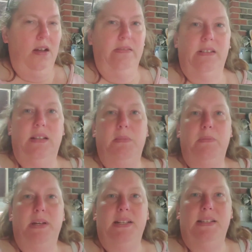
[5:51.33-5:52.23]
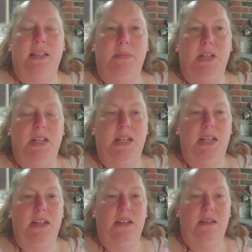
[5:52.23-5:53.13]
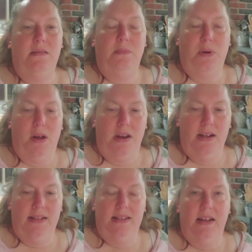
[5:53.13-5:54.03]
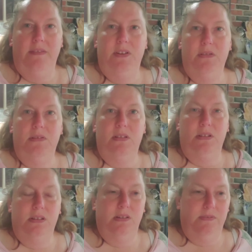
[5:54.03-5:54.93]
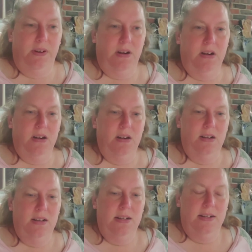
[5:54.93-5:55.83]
of some of my CBD products that I've used so far.